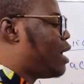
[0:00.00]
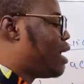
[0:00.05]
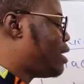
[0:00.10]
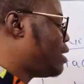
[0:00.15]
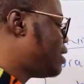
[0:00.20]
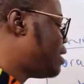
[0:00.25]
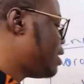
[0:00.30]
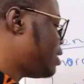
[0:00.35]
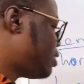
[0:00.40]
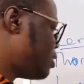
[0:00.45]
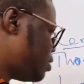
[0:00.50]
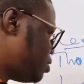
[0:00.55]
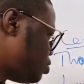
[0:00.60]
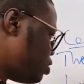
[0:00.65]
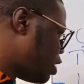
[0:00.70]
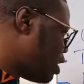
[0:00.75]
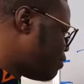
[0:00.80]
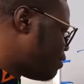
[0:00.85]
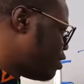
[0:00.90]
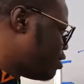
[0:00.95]
And then you
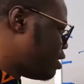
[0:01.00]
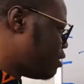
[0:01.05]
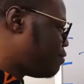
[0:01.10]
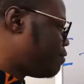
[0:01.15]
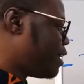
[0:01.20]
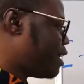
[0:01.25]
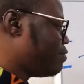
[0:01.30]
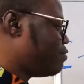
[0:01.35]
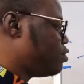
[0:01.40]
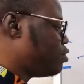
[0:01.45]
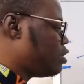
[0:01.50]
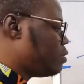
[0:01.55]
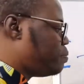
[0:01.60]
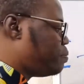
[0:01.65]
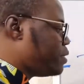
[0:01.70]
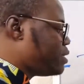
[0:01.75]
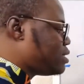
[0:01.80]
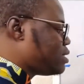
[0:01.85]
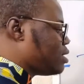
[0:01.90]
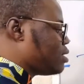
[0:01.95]
have another 5, you
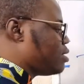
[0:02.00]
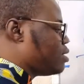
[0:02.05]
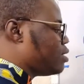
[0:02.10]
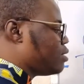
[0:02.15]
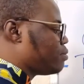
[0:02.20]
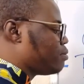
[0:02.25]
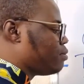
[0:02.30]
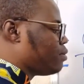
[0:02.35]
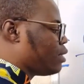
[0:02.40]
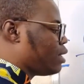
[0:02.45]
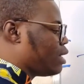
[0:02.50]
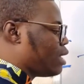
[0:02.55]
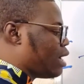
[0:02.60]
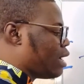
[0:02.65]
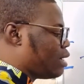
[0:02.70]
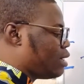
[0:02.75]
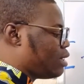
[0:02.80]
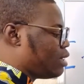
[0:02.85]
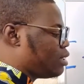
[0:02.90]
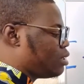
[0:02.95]
repeat it again.
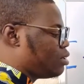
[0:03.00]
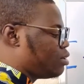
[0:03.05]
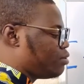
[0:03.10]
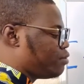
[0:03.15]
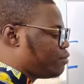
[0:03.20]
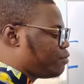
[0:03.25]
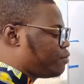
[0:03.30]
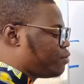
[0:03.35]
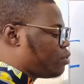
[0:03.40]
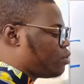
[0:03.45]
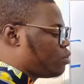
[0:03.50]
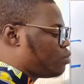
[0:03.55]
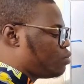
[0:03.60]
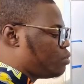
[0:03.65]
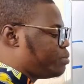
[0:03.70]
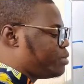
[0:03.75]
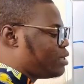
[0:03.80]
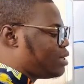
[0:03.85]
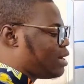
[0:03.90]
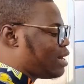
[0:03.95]
And then 4 will
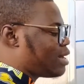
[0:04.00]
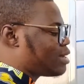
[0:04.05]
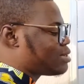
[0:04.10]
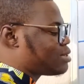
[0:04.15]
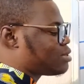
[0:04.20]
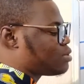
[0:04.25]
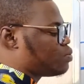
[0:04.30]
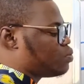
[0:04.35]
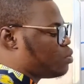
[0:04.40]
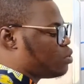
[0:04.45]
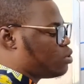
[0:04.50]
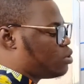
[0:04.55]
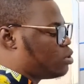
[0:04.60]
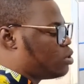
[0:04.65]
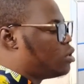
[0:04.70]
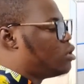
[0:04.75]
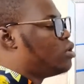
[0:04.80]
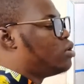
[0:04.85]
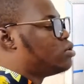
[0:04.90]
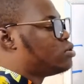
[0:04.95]
be the last one.
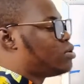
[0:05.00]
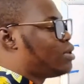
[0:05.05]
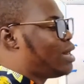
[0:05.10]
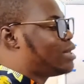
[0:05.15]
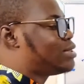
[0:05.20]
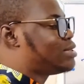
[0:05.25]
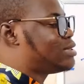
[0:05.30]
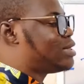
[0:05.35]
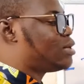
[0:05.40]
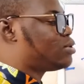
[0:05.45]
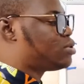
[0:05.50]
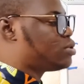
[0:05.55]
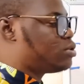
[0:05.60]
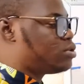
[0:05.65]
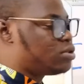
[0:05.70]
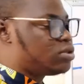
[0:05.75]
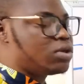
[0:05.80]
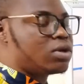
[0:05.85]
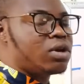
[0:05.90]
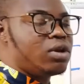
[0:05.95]
So that is how to
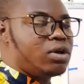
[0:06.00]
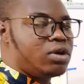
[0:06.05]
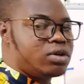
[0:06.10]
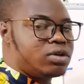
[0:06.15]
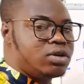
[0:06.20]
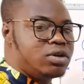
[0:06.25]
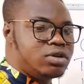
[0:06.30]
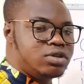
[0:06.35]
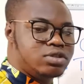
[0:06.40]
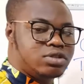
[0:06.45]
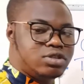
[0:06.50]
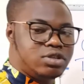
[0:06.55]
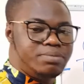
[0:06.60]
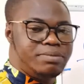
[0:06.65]
use the clock to